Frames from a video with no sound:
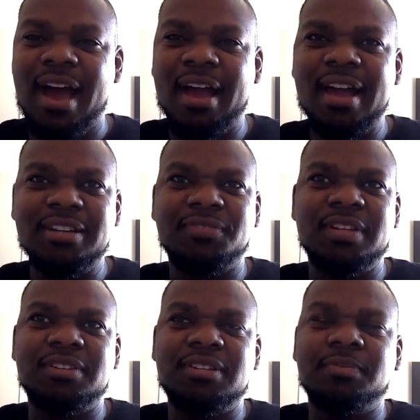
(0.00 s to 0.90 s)
I got
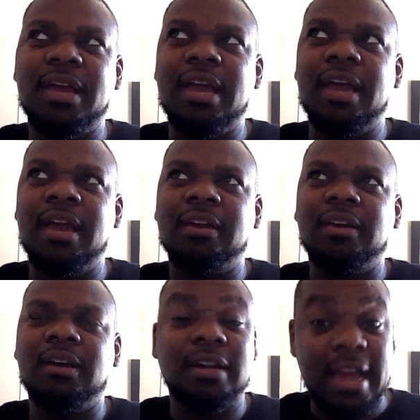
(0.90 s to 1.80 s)
disfellowshipped
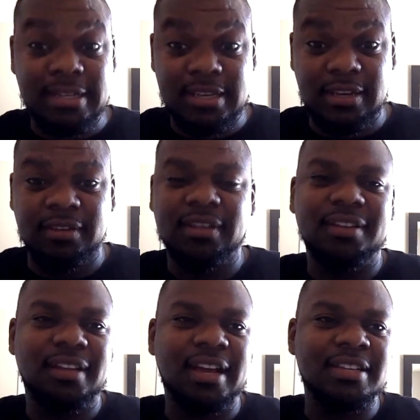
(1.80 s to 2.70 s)
at 19.
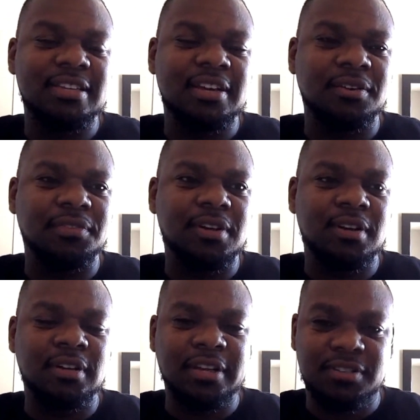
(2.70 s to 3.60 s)
like I said, or
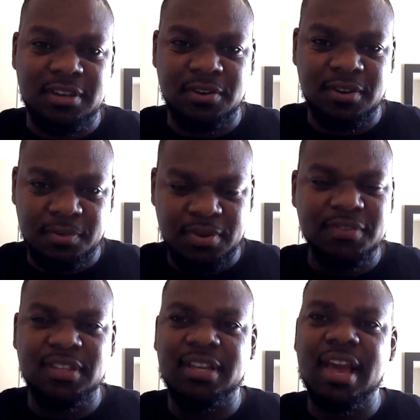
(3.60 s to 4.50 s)
like you said
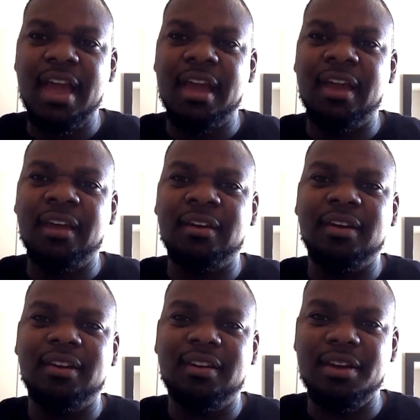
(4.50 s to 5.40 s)
previously, and
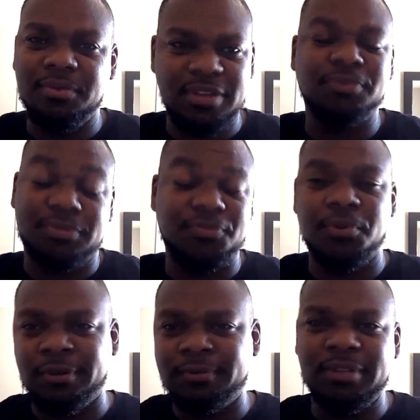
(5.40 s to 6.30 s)
it was
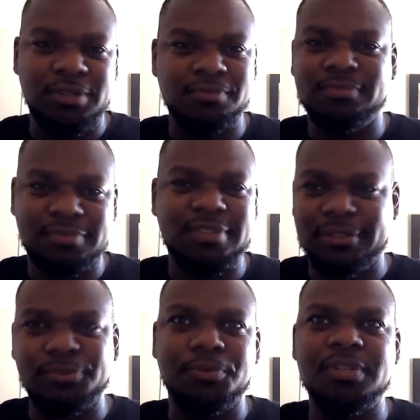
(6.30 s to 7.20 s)
for, you know,
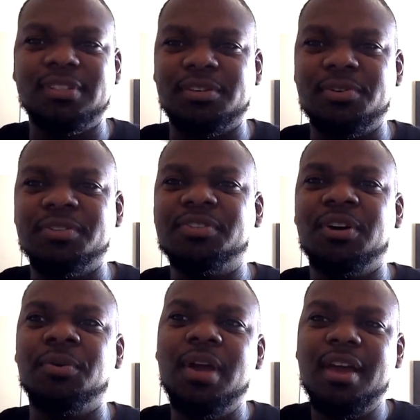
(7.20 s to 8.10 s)
sexual reasons, of course.
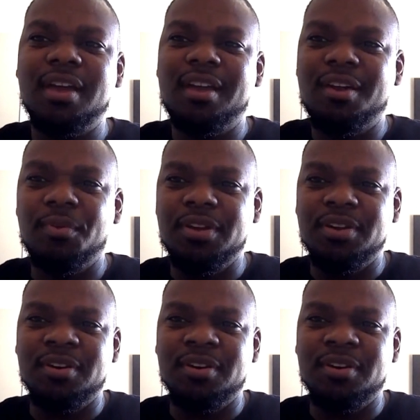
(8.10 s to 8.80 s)
So when